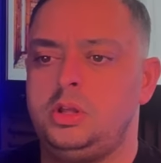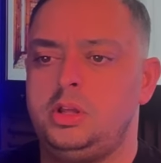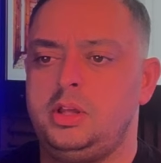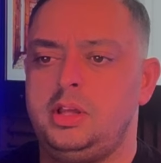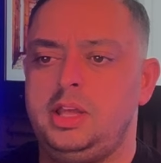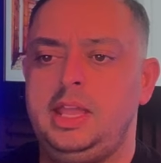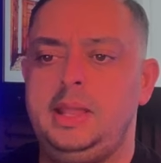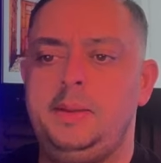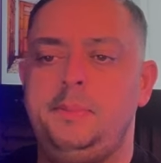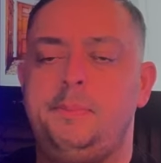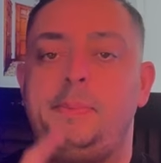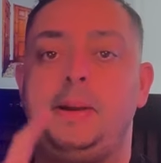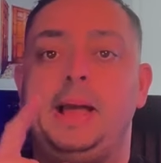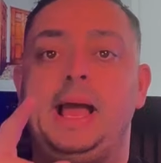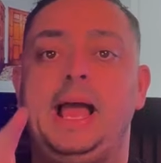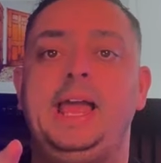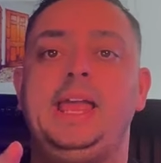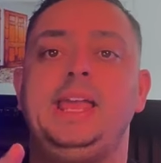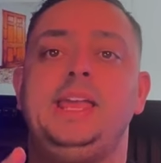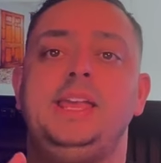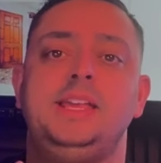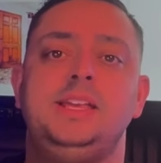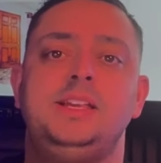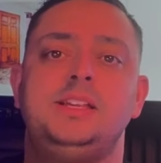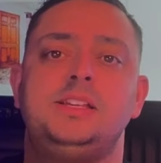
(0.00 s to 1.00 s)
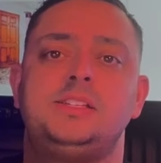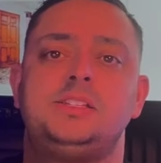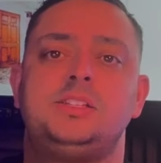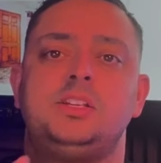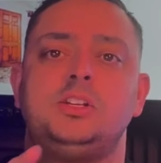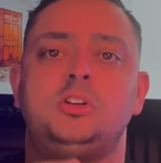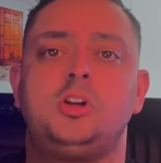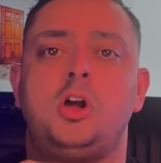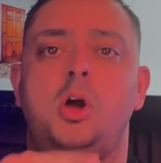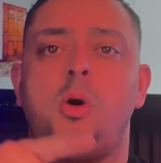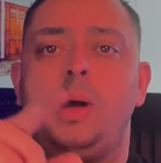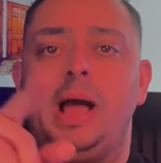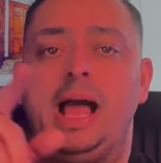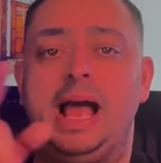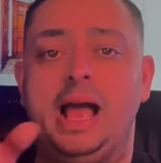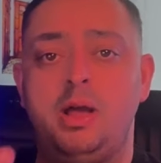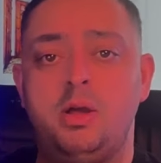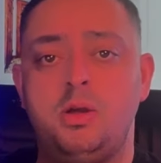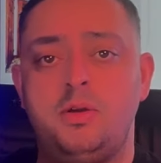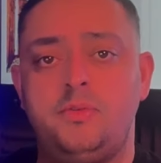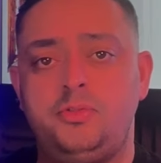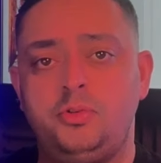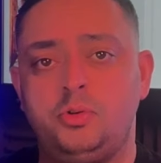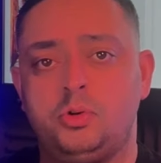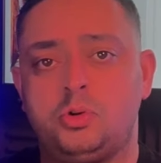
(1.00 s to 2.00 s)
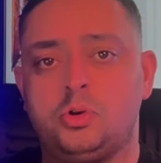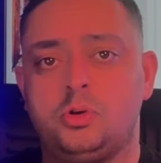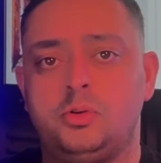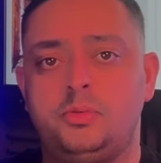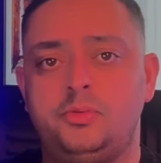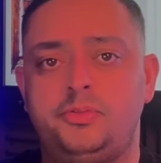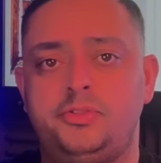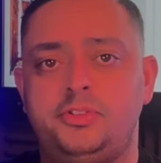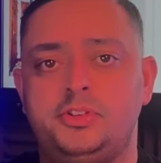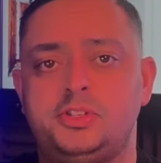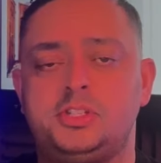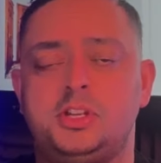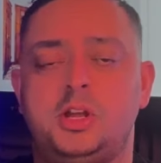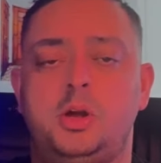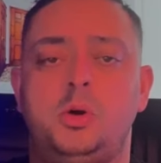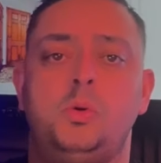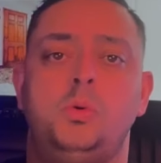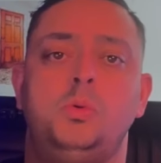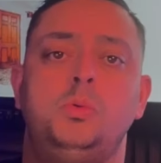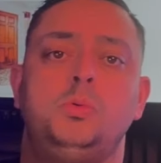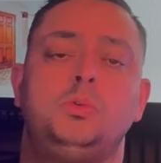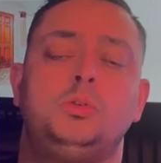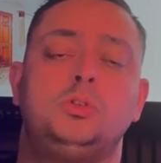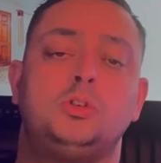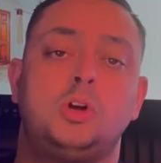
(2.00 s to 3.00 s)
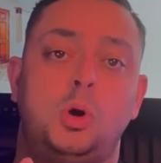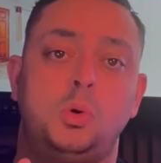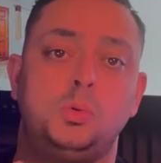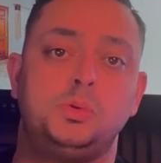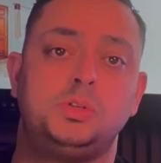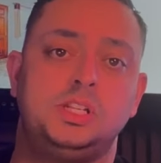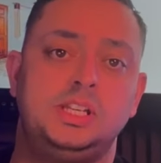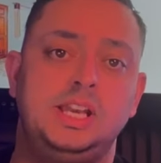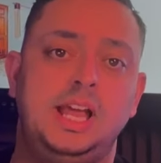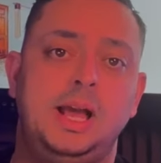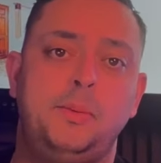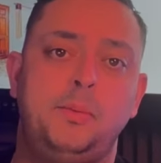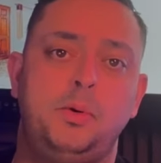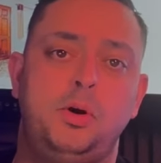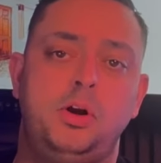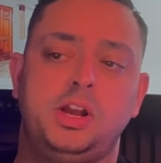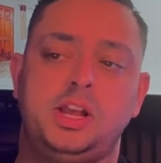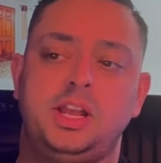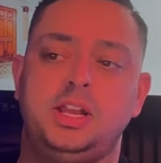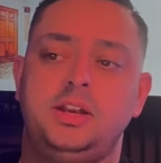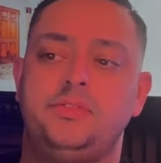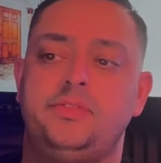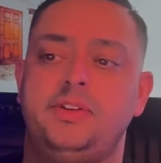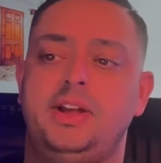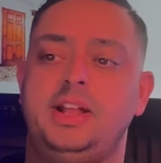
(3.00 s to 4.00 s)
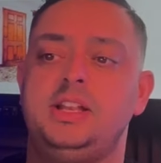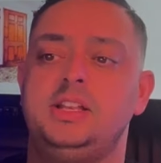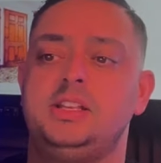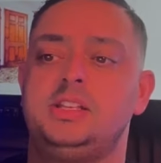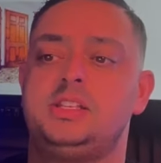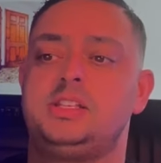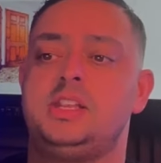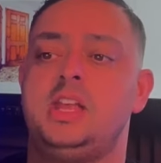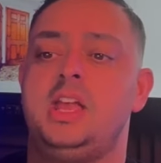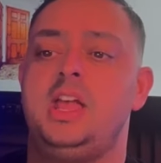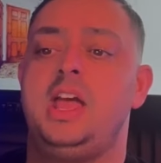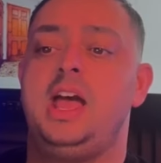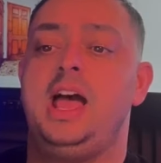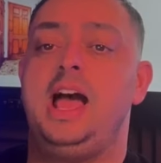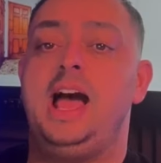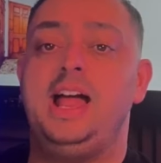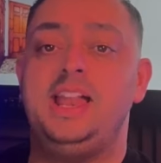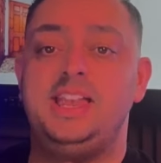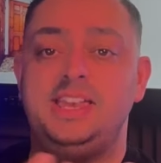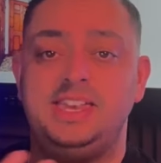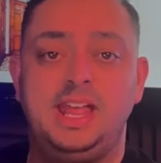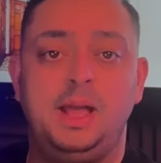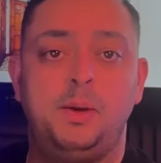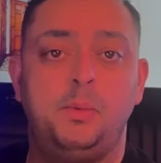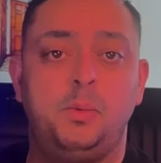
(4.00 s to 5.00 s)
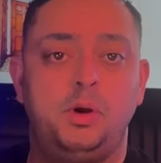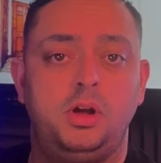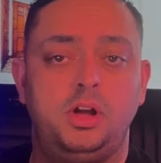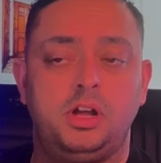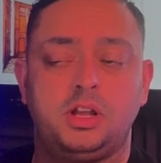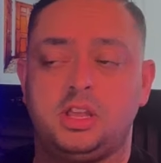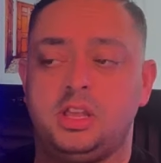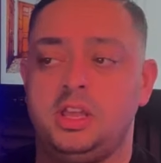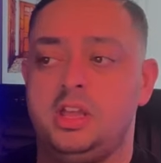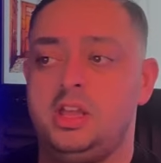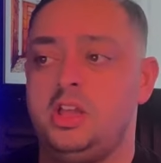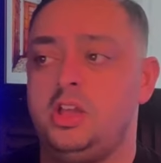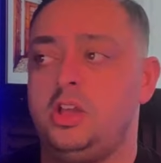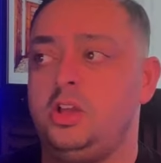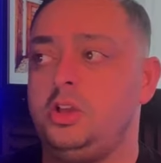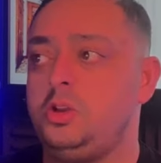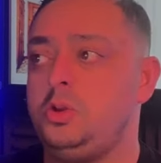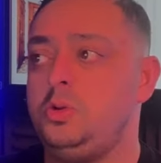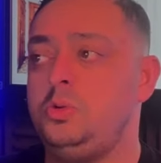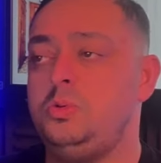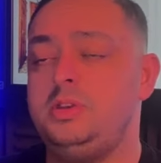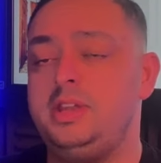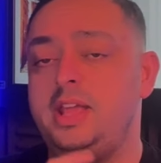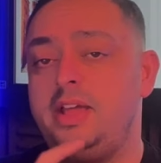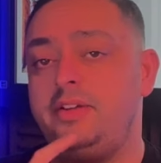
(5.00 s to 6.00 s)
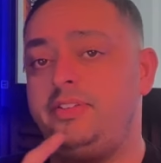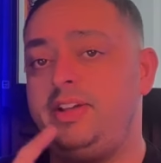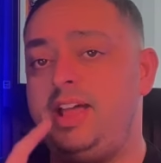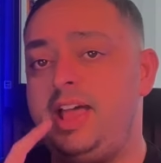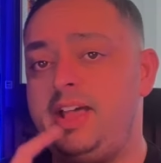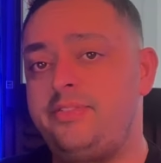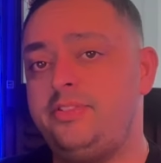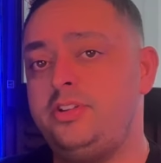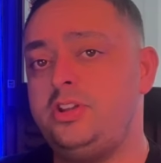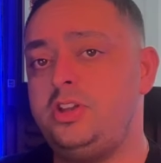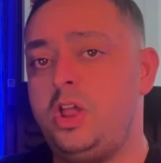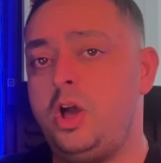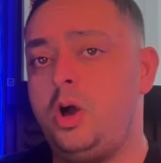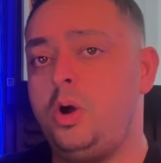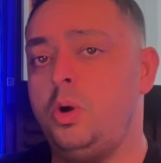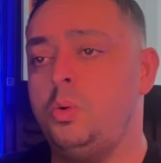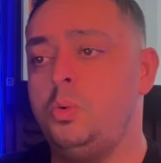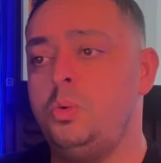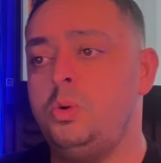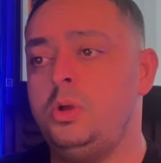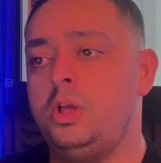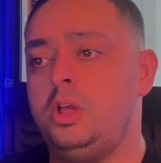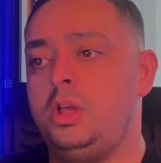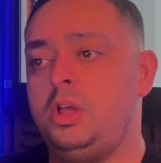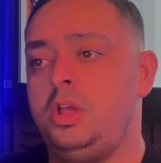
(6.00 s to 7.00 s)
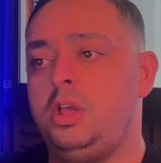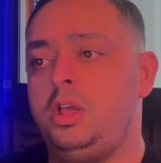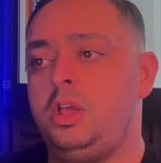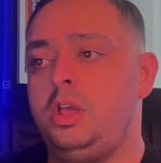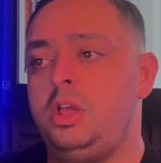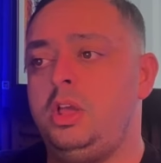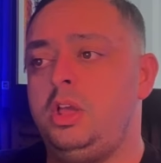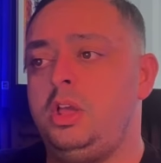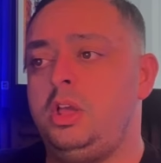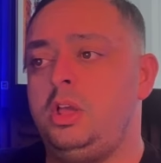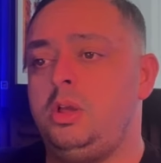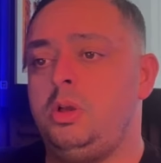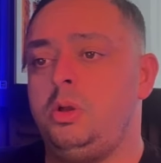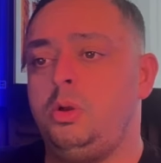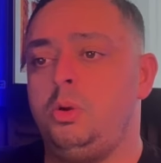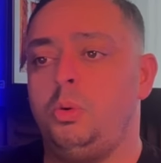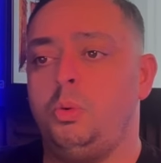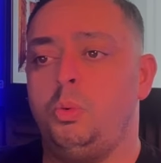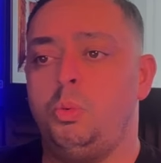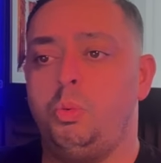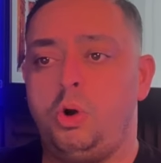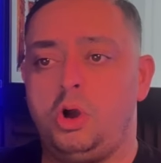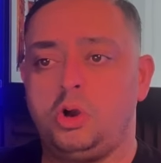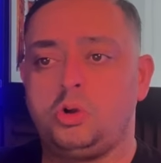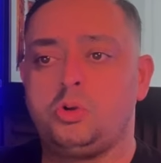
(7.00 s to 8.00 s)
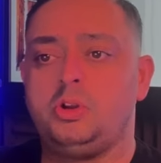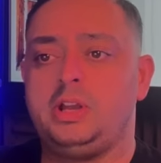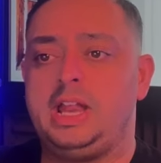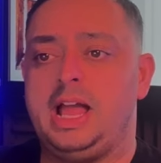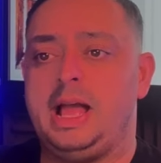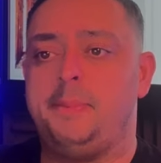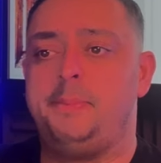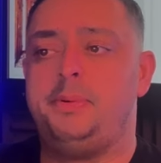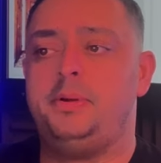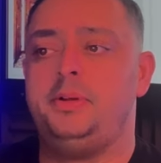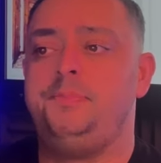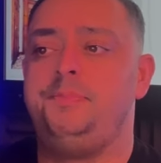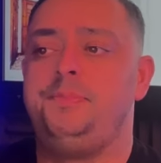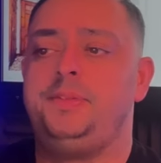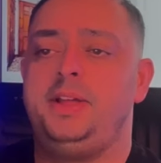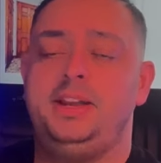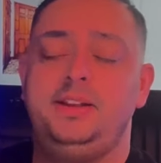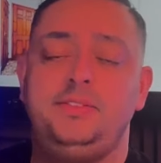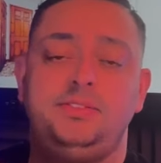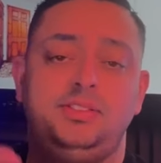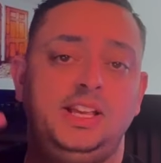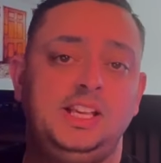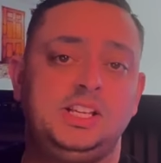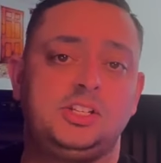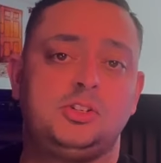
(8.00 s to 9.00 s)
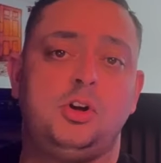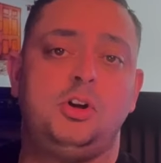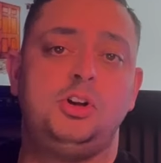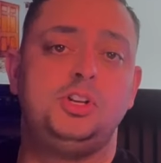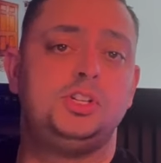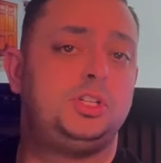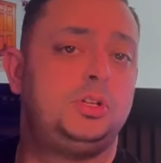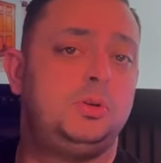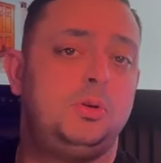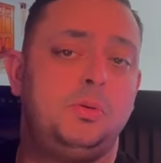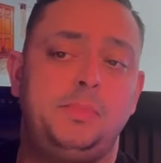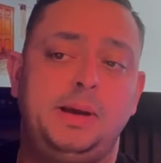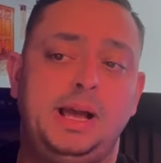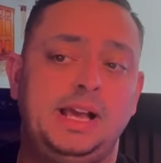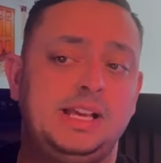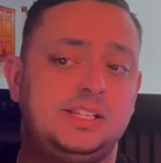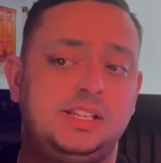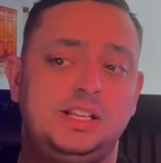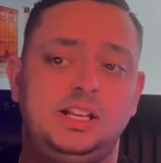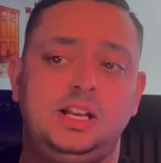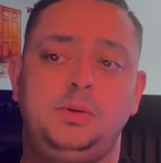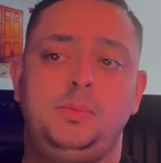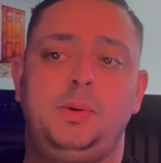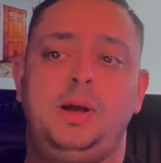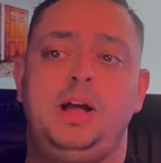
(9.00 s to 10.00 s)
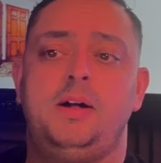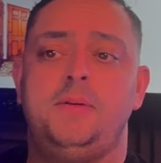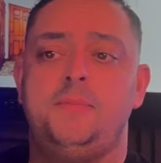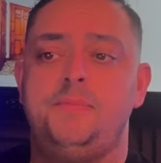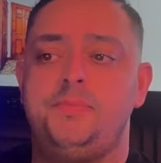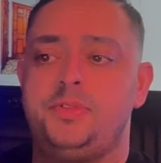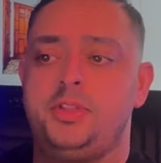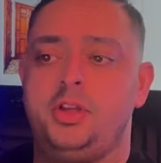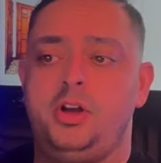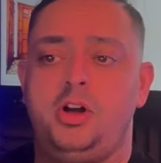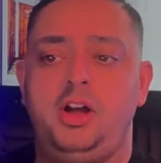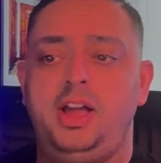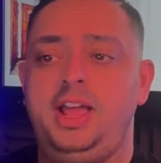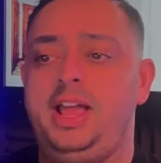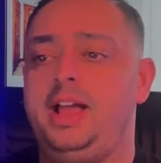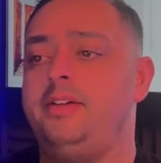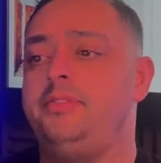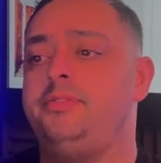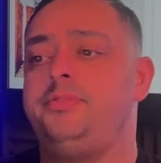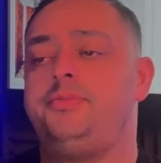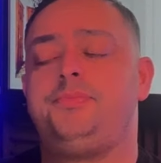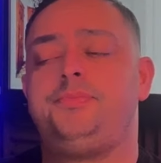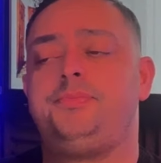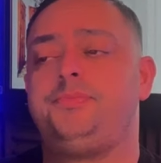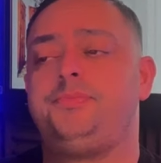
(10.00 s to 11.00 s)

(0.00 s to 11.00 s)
it pays to go out of your comfort zone, go to networking events and network. You never ever know what could happen. And if these guys do amazingly well, I have